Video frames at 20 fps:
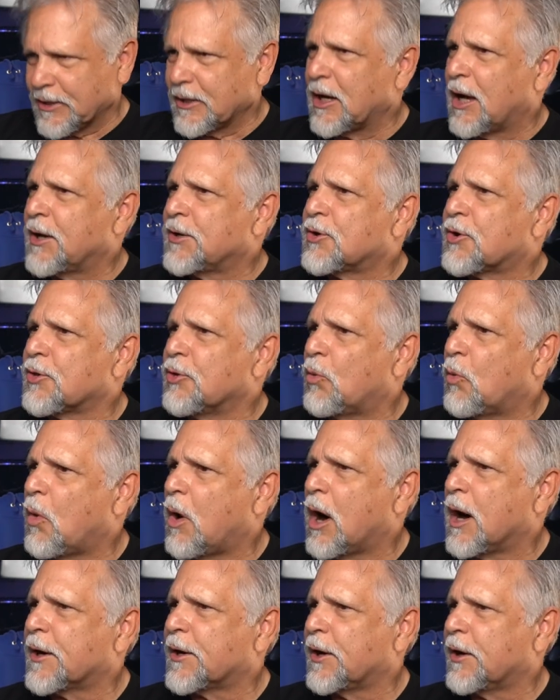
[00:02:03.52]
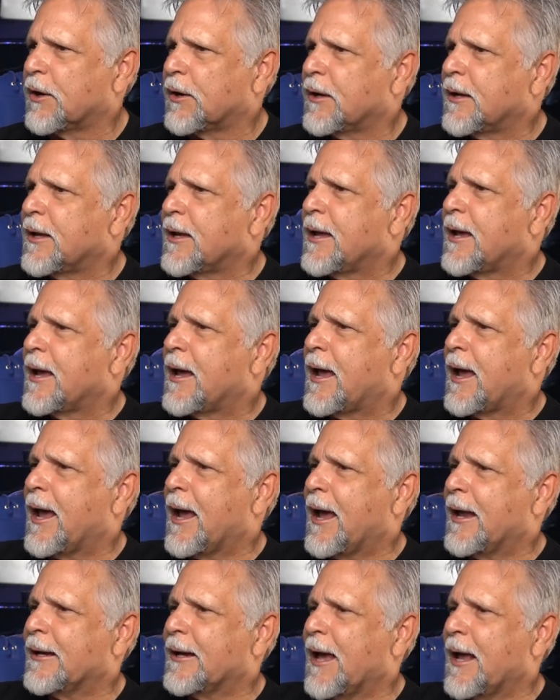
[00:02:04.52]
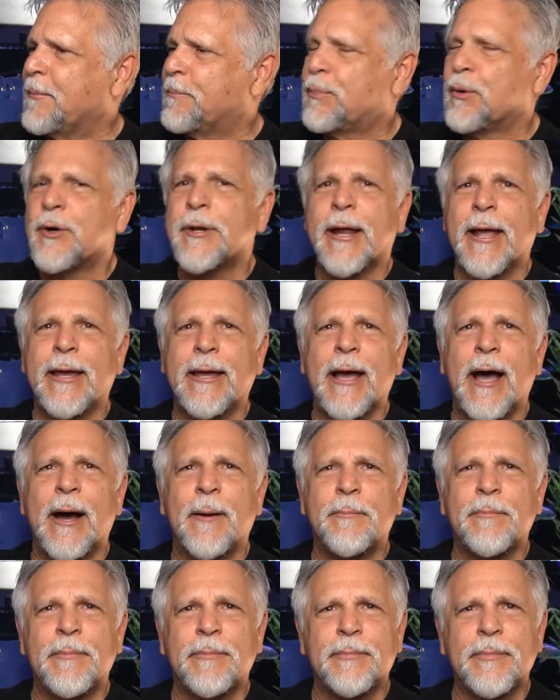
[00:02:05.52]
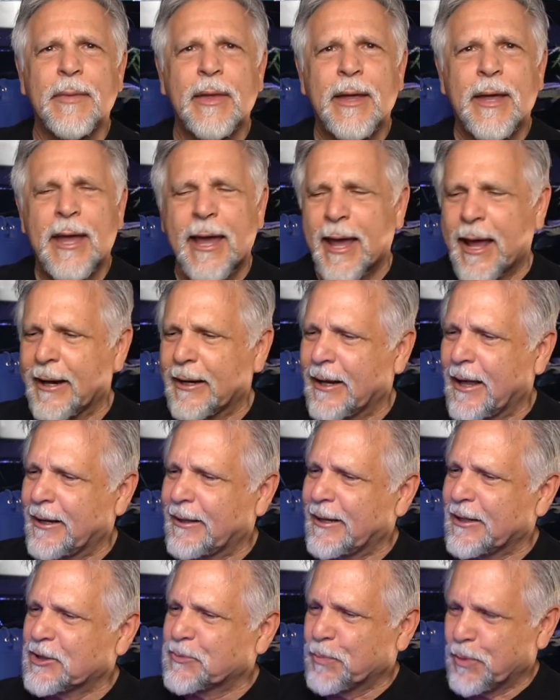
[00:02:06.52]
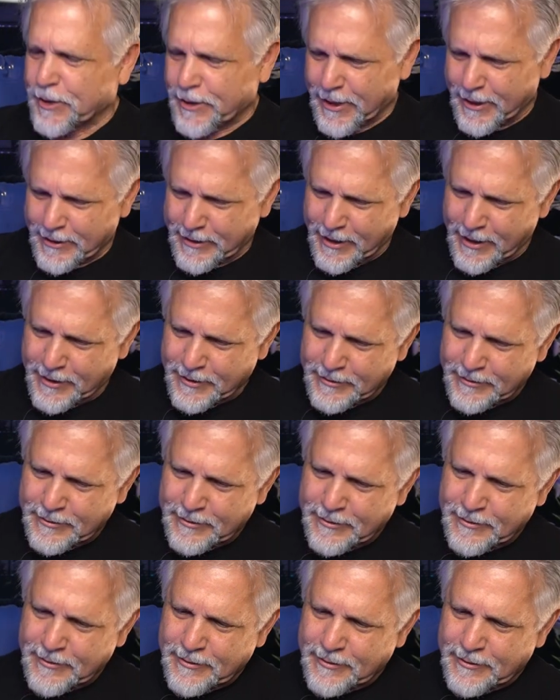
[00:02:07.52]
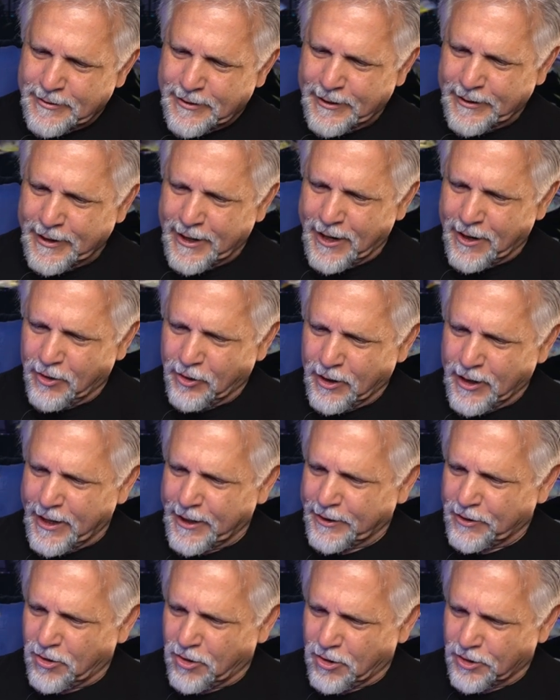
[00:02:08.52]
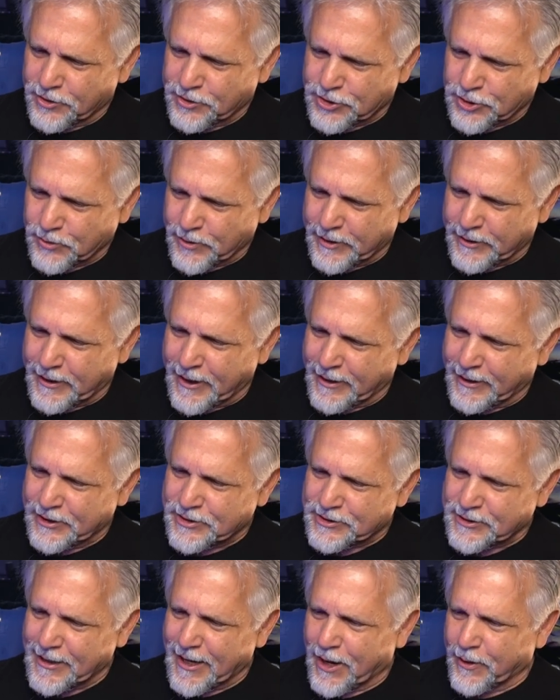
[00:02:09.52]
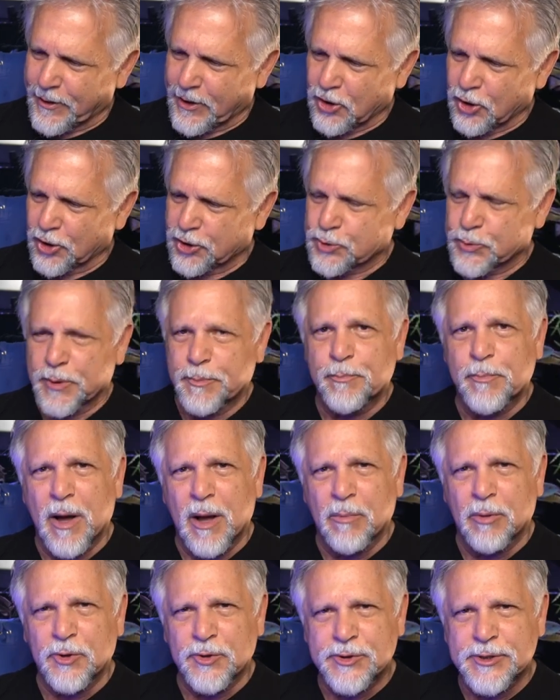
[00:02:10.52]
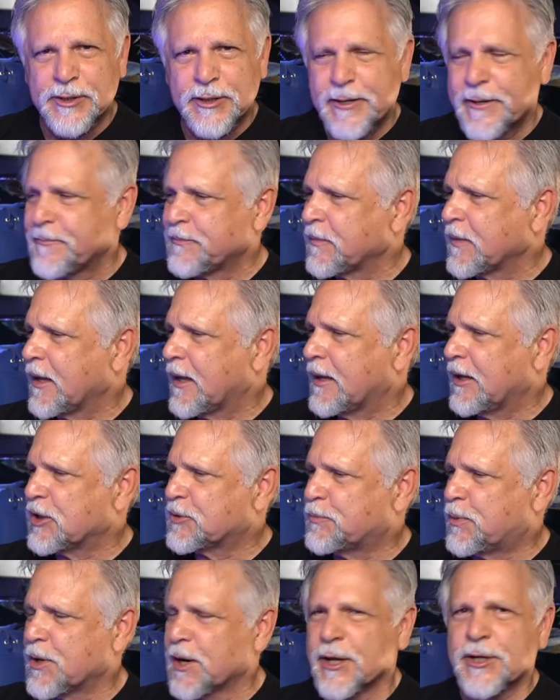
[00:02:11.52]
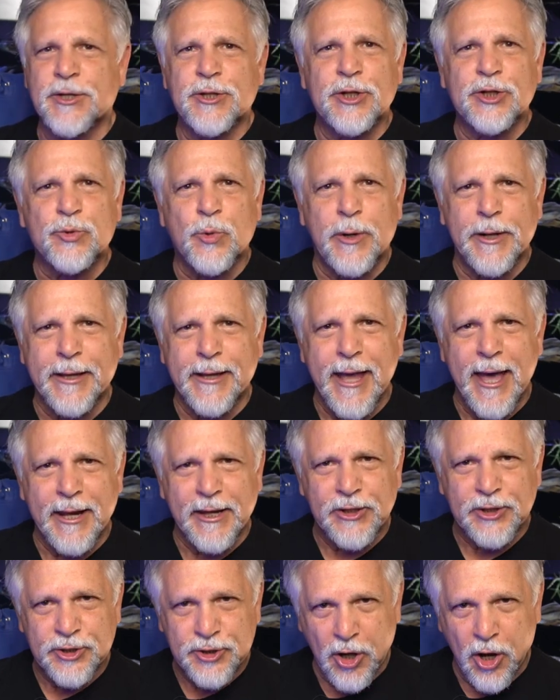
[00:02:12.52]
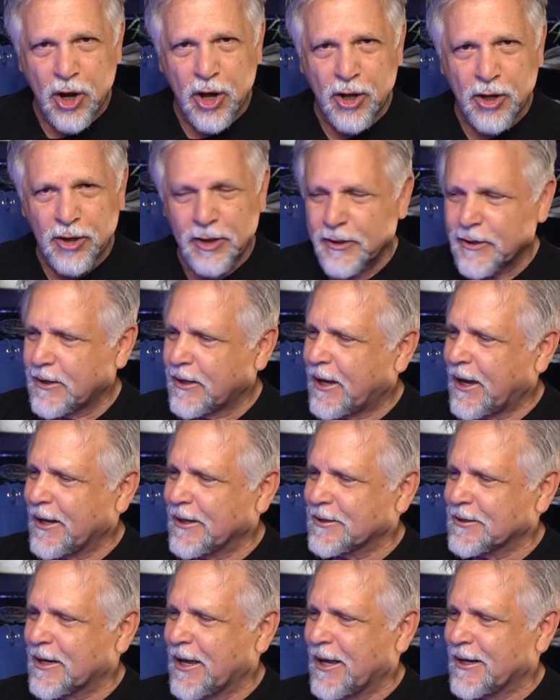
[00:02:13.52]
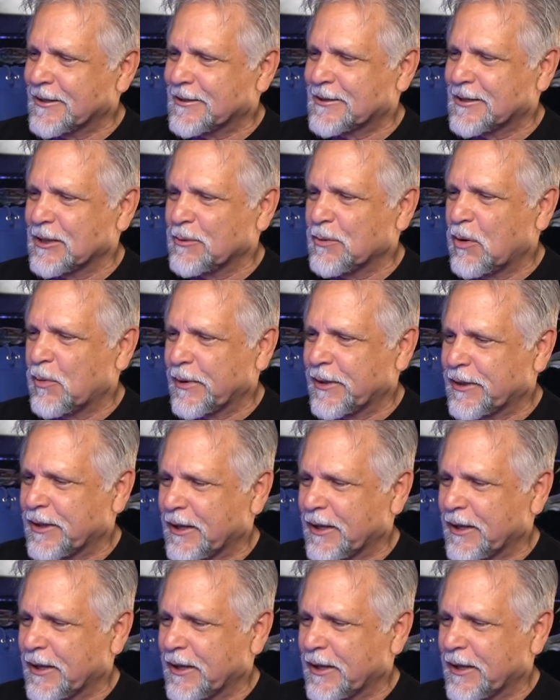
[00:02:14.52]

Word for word: it under the water, and put a and let's put an airline onto it, and let's see how it looks with bubbles. Let's put it into the 20-gallon tall and see what we